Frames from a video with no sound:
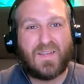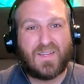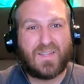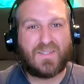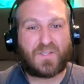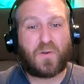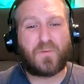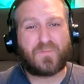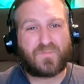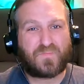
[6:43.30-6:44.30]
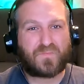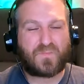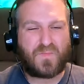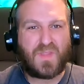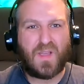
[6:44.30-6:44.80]
So
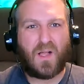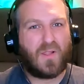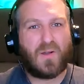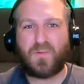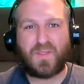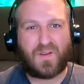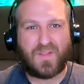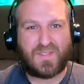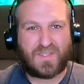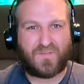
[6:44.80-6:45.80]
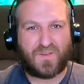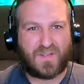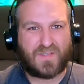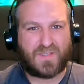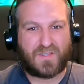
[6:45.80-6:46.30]
along with all these
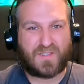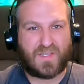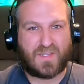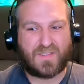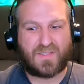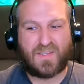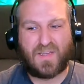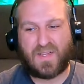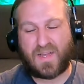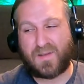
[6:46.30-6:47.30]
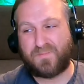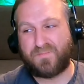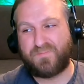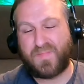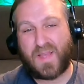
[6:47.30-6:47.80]
different search things,
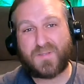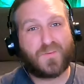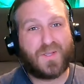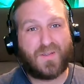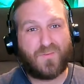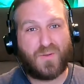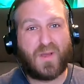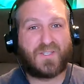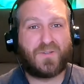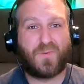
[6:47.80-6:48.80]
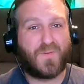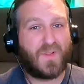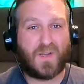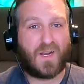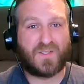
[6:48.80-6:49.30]
as we mentioned, we're
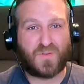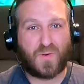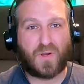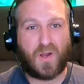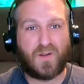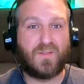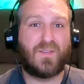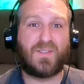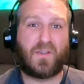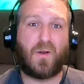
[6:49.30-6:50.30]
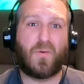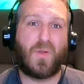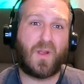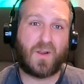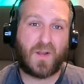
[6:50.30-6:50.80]
filling out a scorecard. So
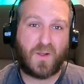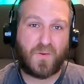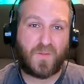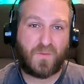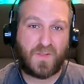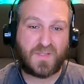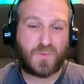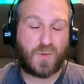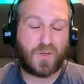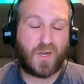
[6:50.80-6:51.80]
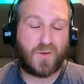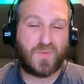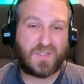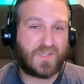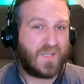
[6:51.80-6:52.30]
we are going to go through this scorecard with
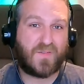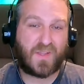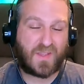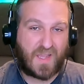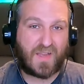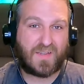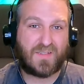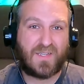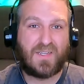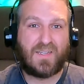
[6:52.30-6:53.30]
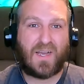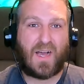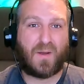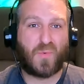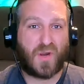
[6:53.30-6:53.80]
Steve at the end.
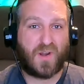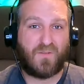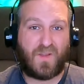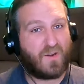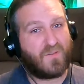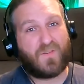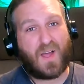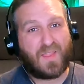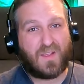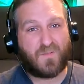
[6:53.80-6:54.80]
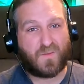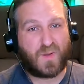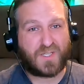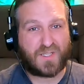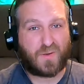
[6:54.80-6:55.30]
We're going to verify the
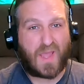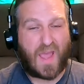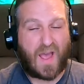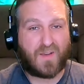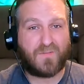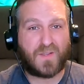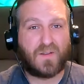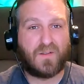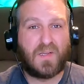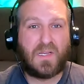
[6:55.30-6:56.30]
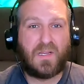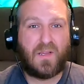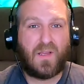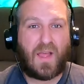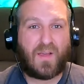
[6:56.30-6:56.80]
information that we have and
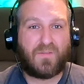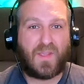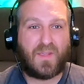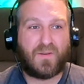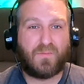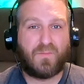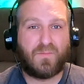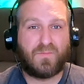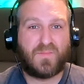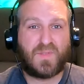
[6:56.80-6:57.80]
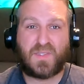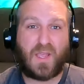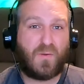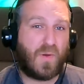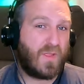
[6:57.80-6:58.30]
have him
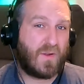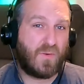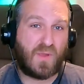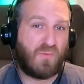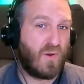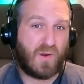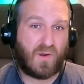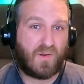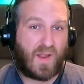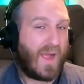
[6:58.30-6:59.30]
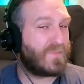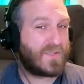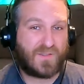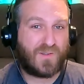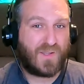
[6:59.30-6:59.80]
say whether we were
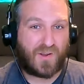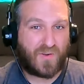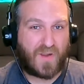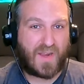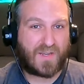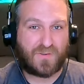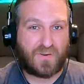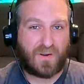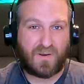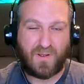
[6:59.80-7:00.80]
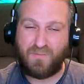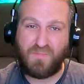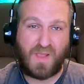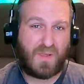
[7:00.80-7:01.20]
absolutely correct or maybe